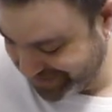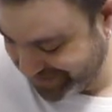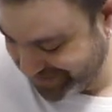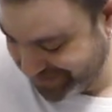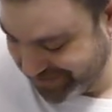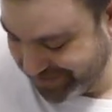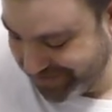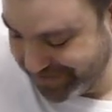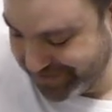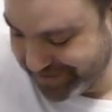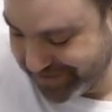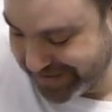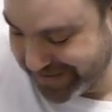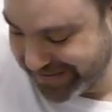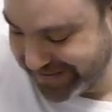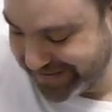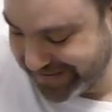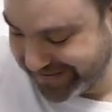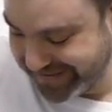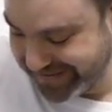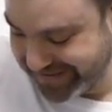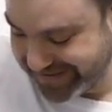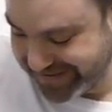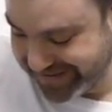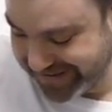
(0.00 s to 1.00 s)
you
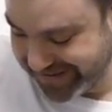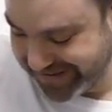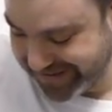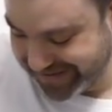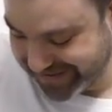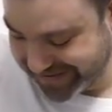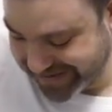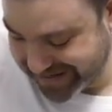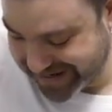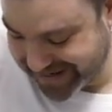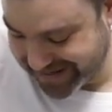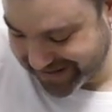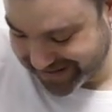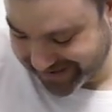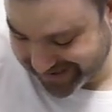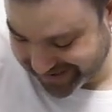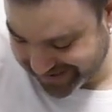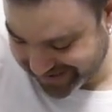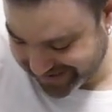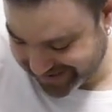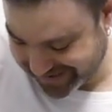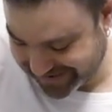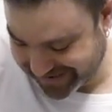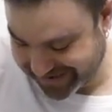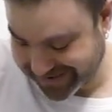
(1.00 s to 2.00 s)
can see
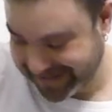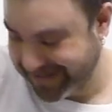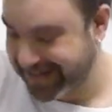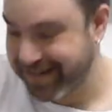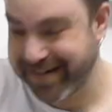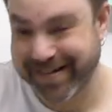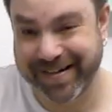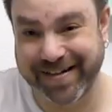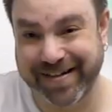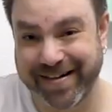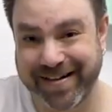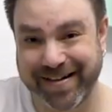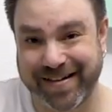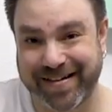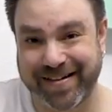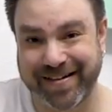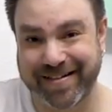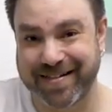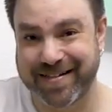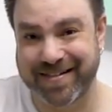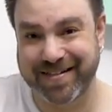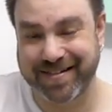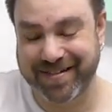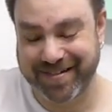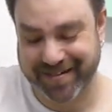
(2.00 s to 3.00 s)
that
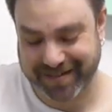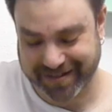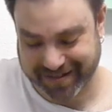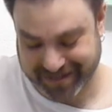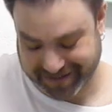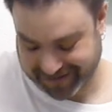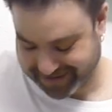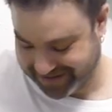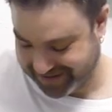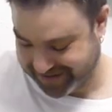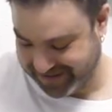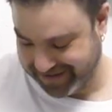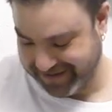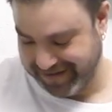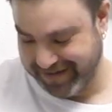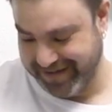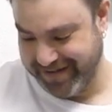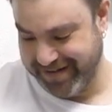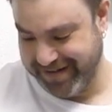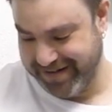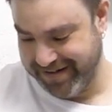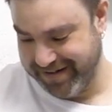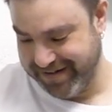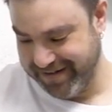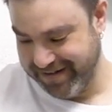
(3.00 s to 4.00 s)
this is just
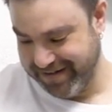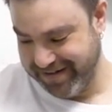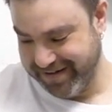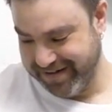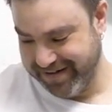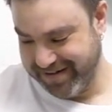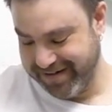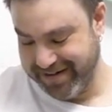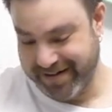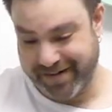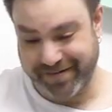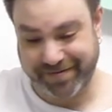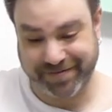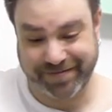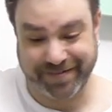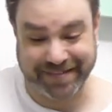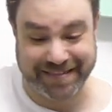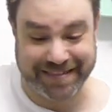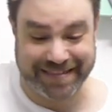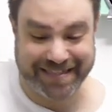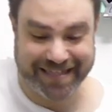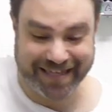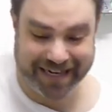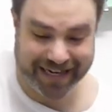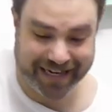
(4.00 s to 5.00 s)
a
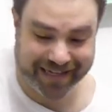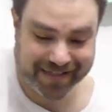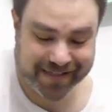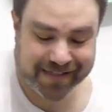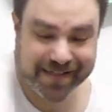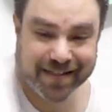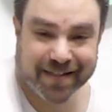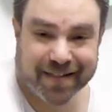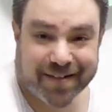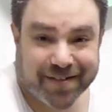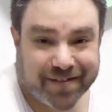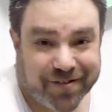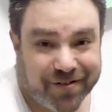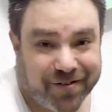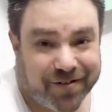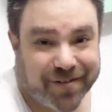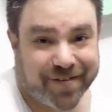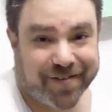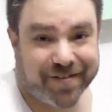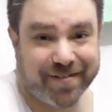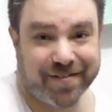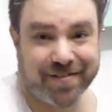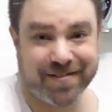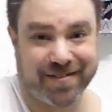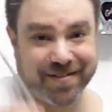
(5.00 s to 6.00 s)
fantastic
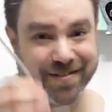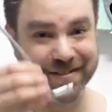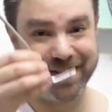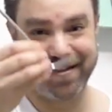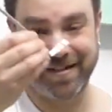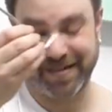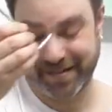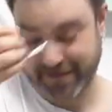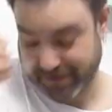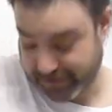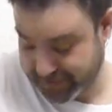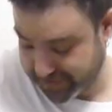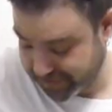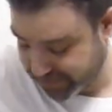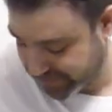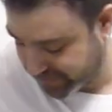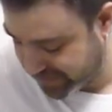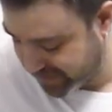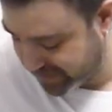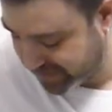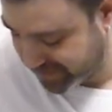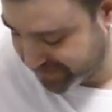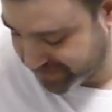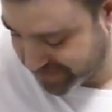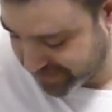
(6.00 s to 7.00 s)
guitar. This it also
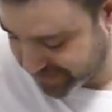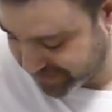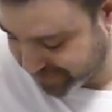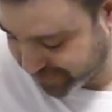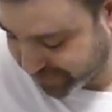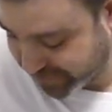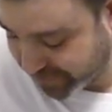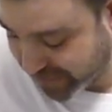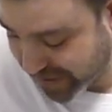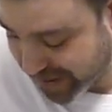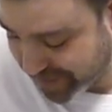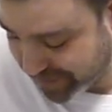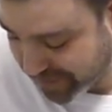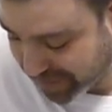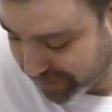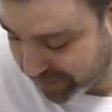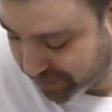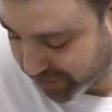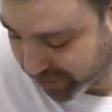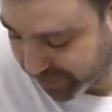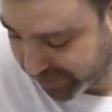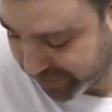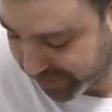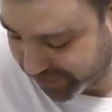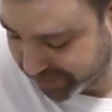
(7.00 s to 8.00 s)
comes with a whammy
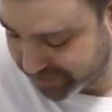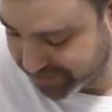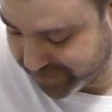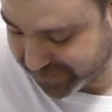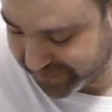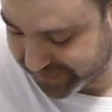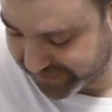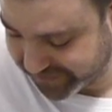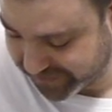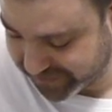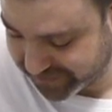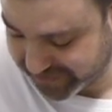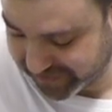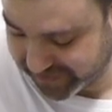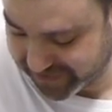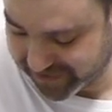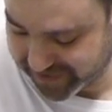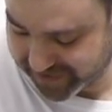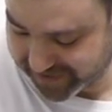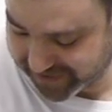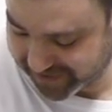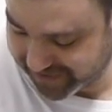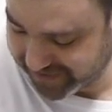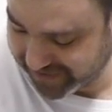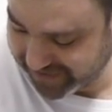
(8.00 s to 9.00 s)
bar, believe it or
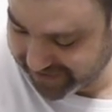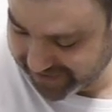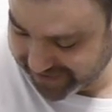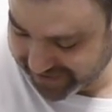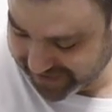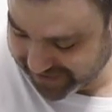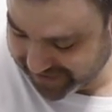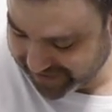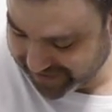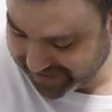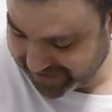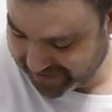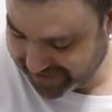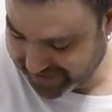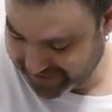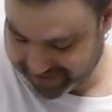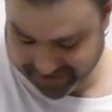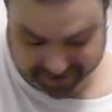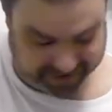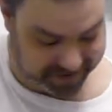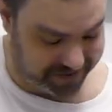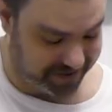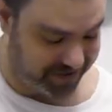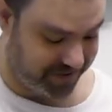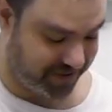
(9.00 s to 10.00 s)
not.
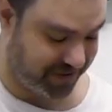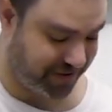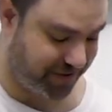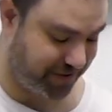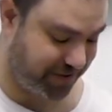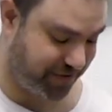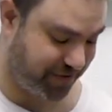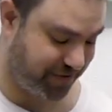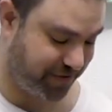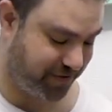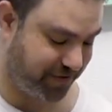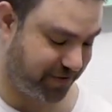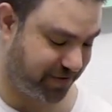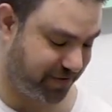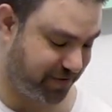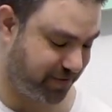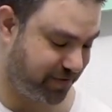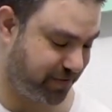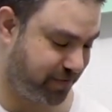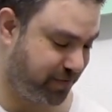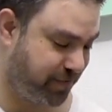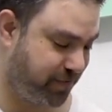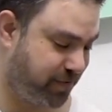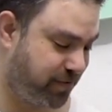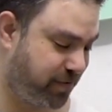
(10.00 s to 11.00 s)
Hey, you can also
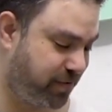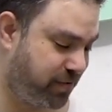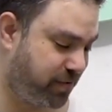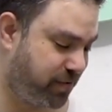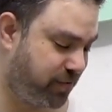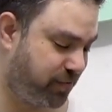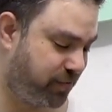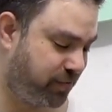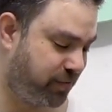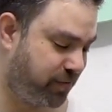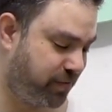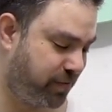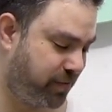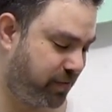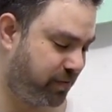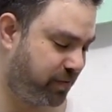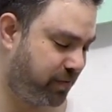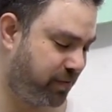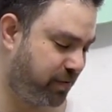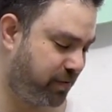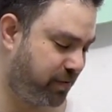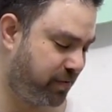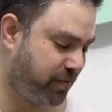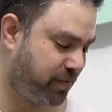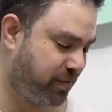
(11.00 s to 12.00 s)

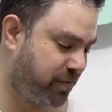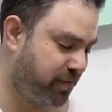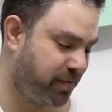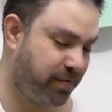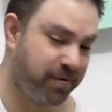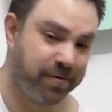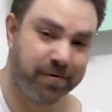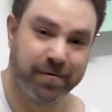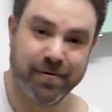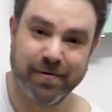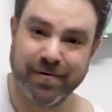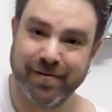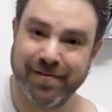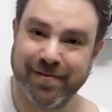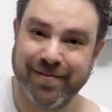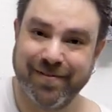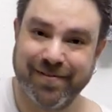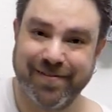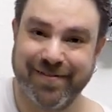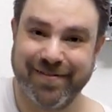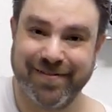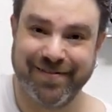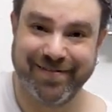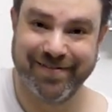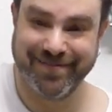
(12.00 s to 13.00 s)
you
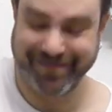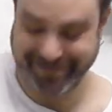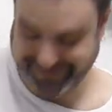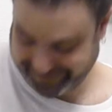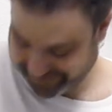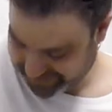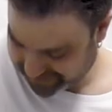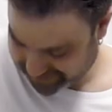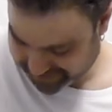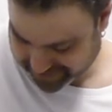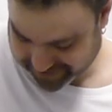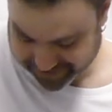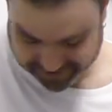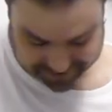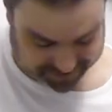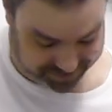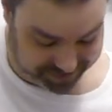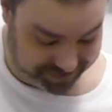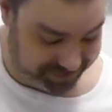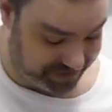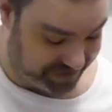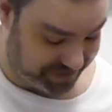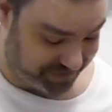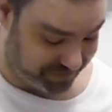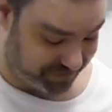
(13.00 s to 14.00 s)
also
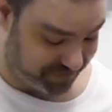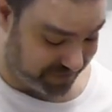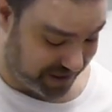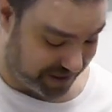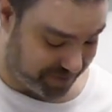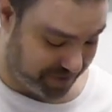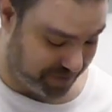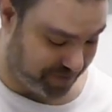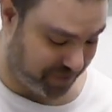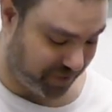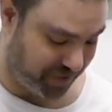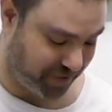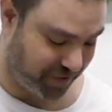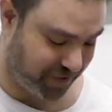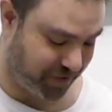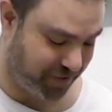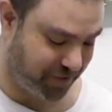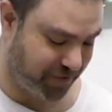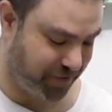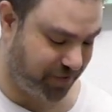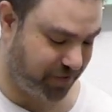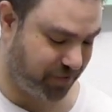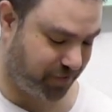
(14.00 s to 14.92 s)
use a whammy bar.